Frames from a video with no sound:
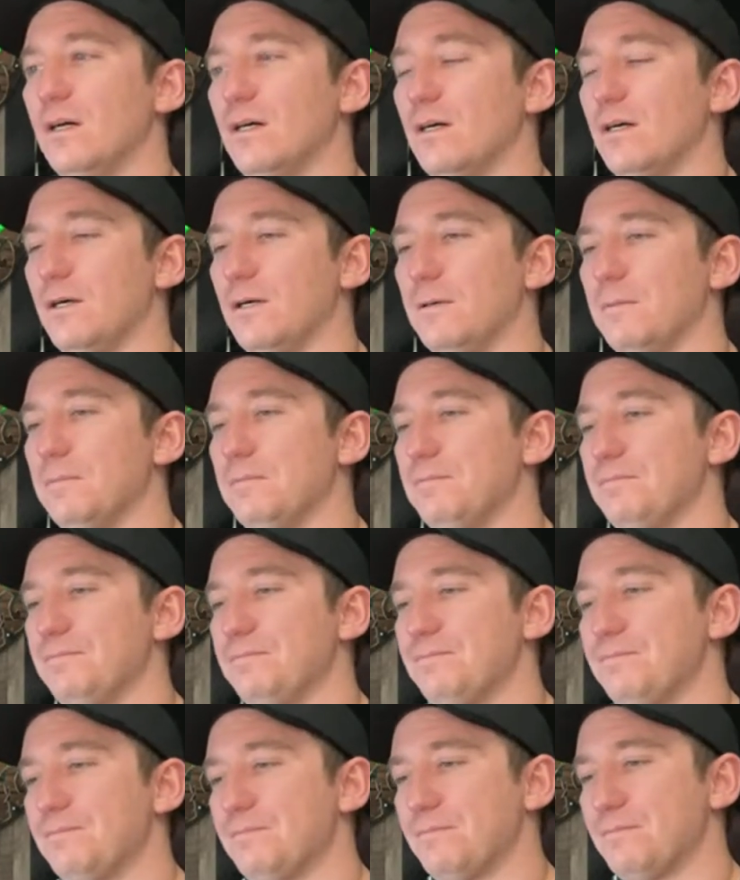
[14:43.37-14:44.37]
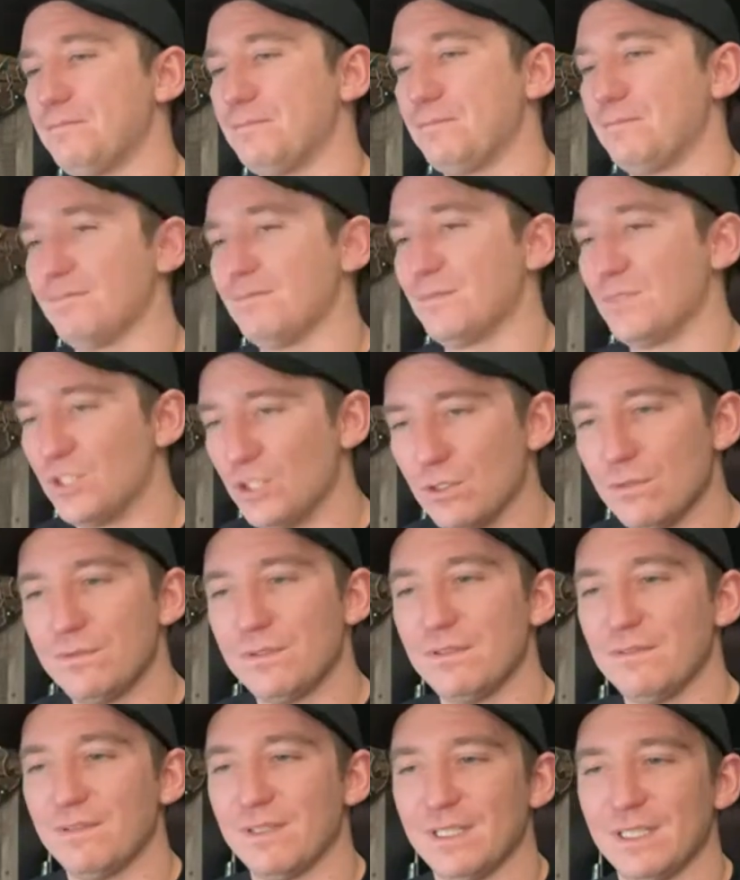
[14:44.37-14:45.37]
um,
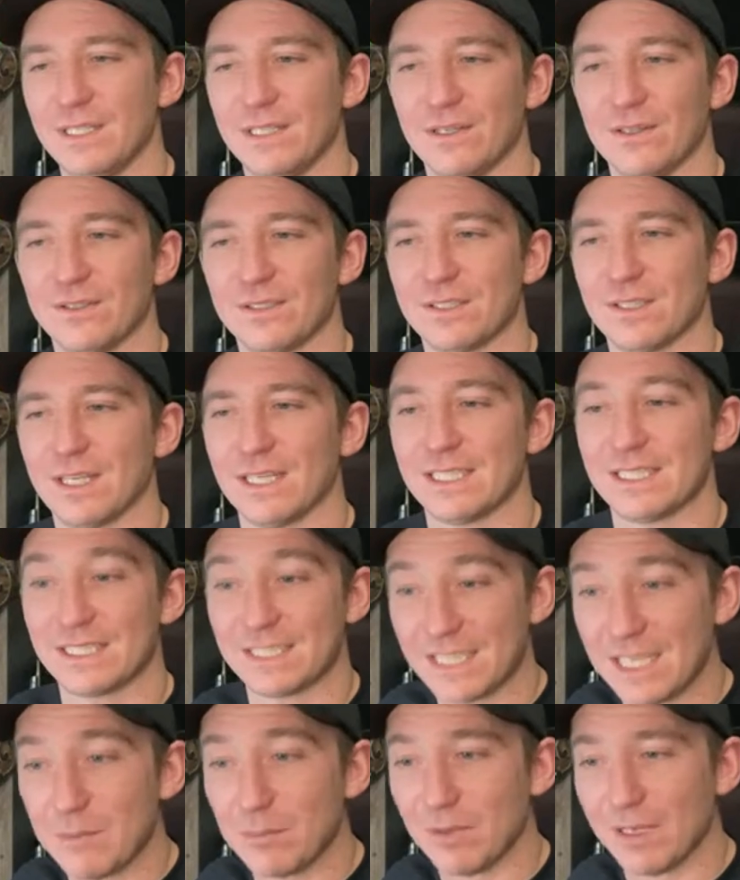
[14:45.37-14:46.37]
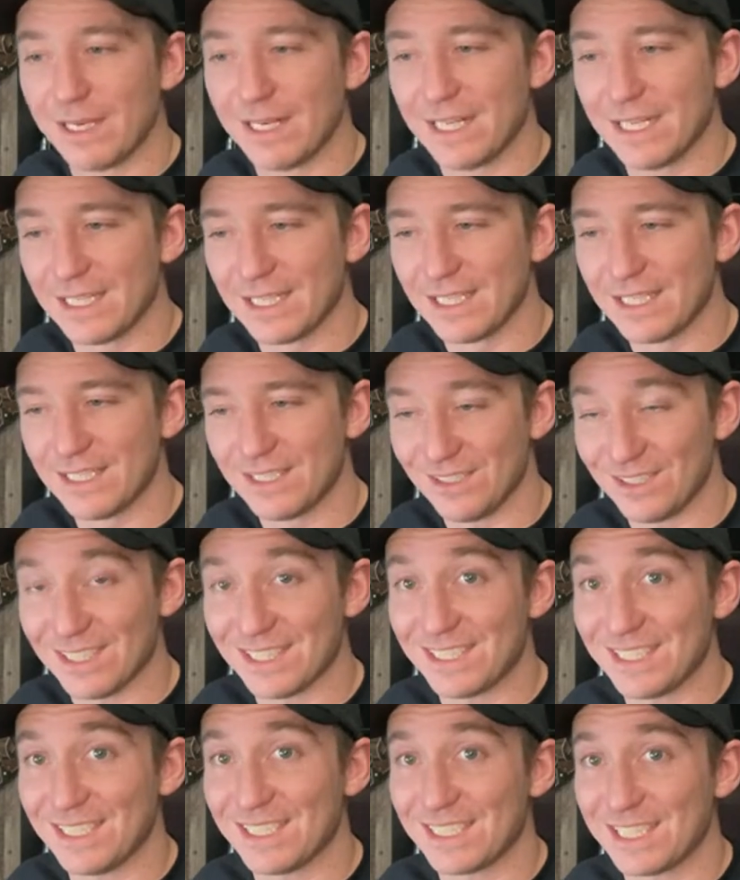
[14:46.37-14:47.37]
goofy videos like ski blading. You
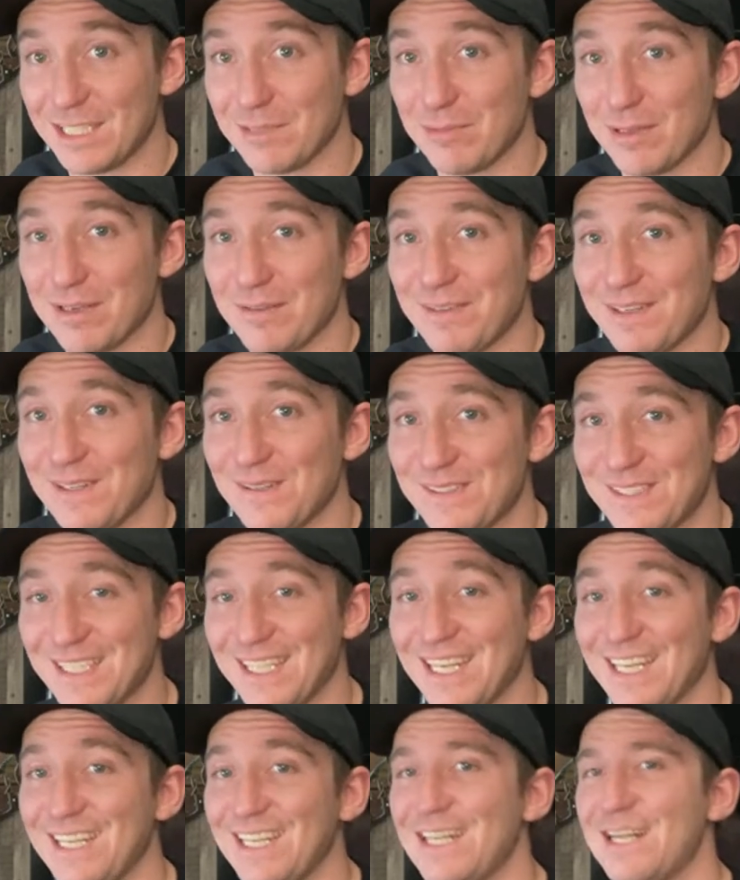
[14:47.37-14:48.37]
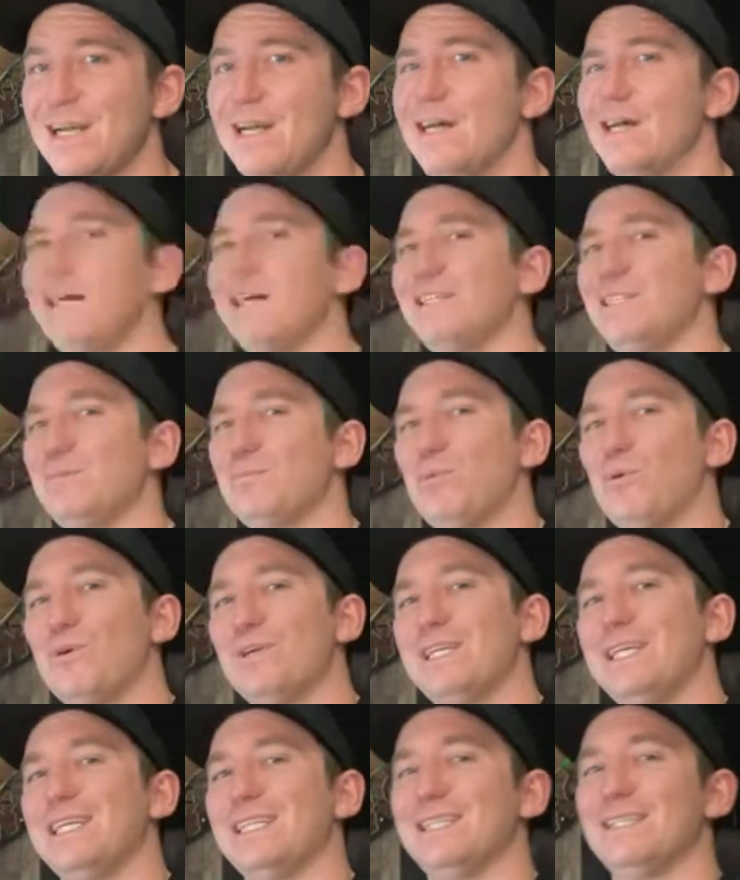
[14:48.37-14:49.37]
guys see the ski blade video today? Your
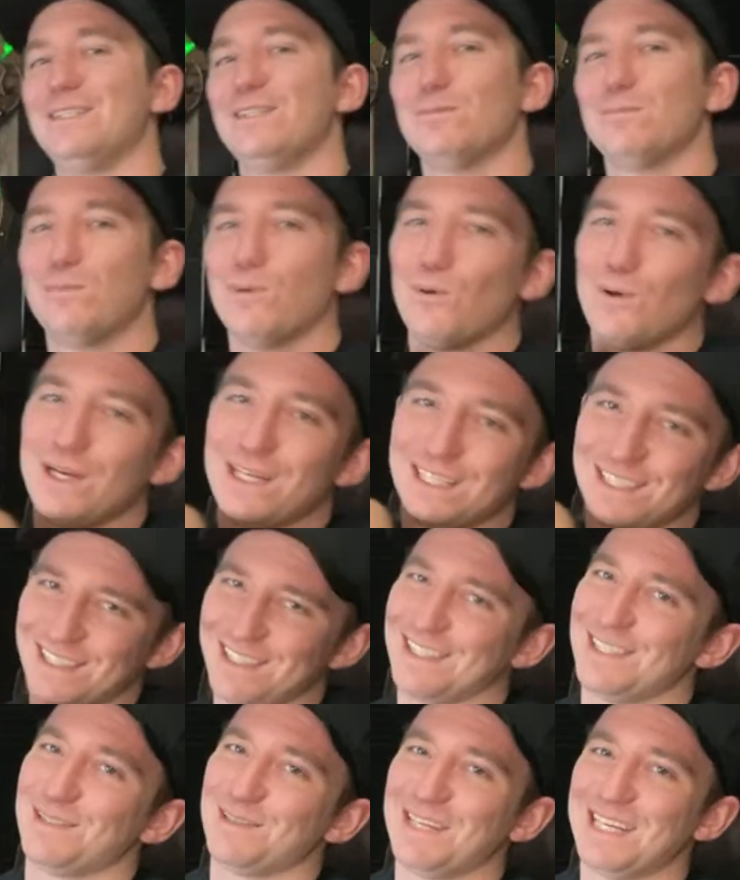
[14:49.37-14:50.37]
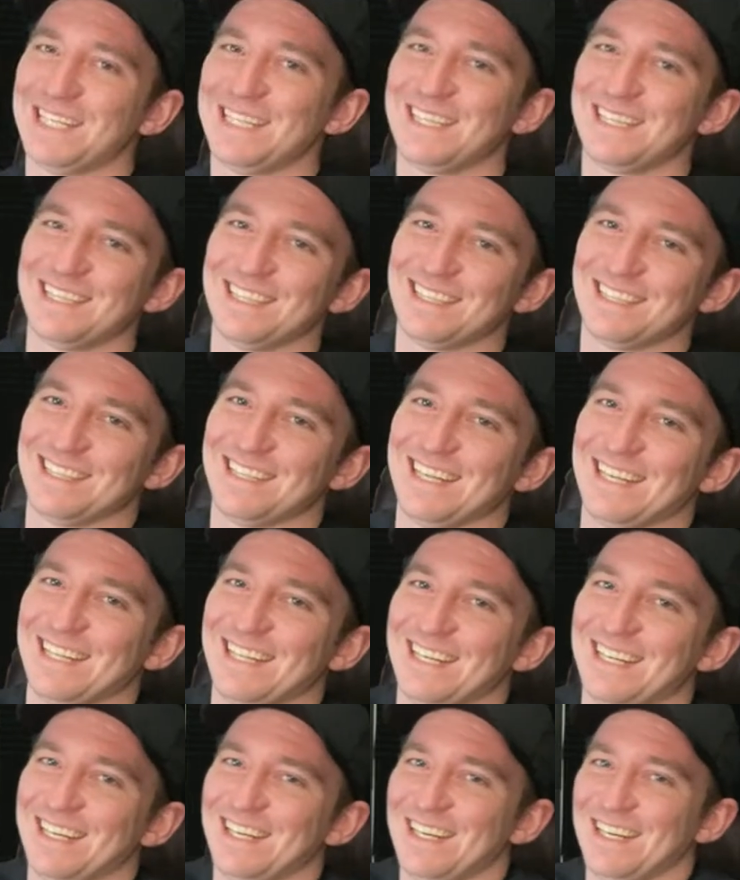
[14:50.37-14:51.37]
boy hit your boy hit hit
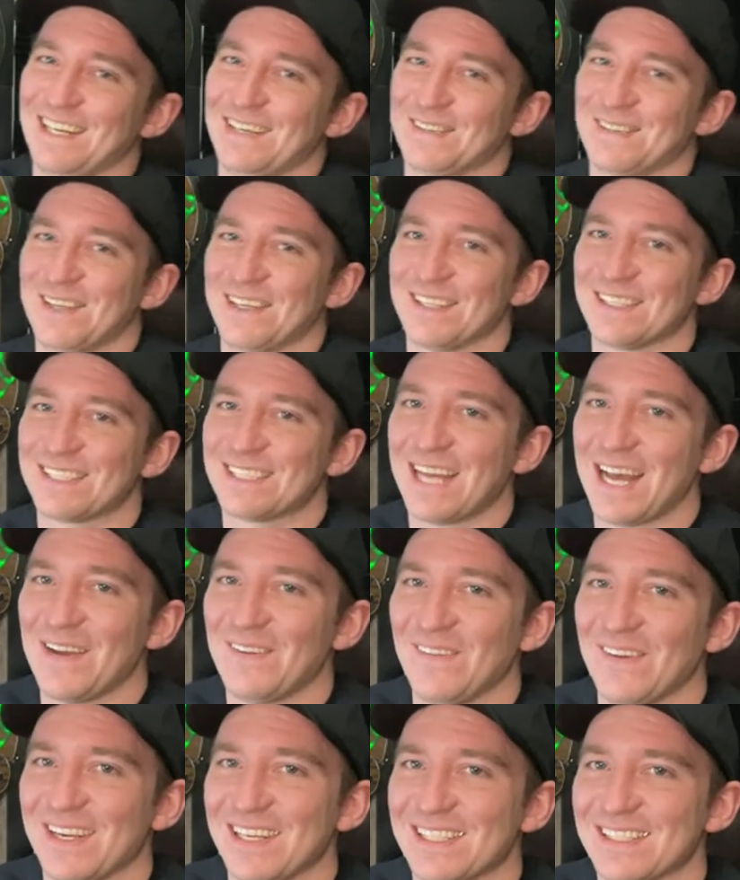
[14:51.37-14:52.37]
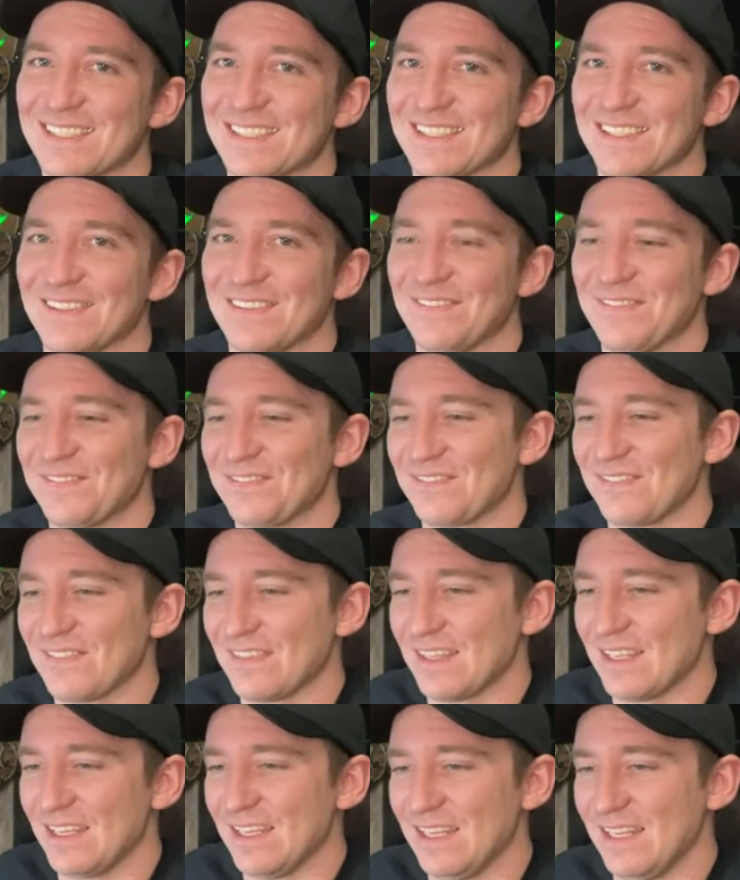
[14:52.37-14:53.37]
uh, a rail sideways. So,
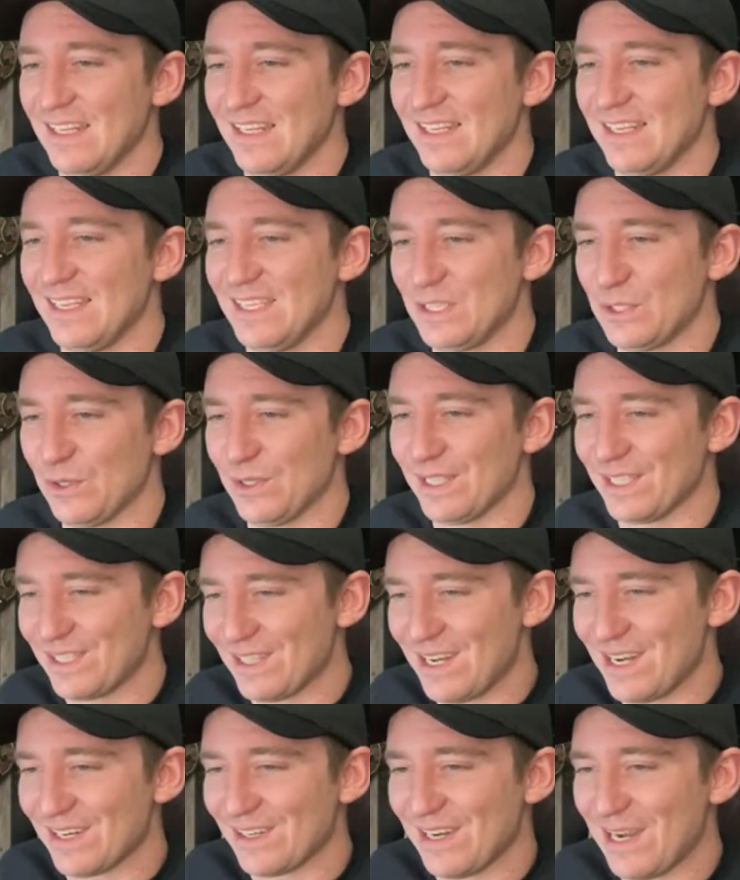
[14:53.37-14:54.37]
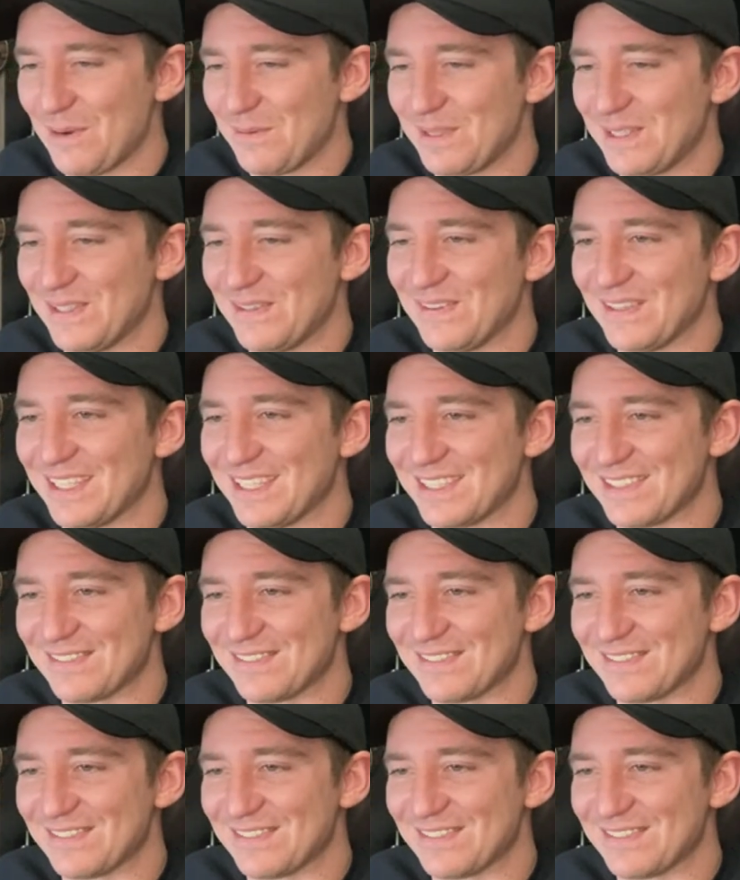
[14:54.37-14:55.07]
toilet vlogger, how we doing?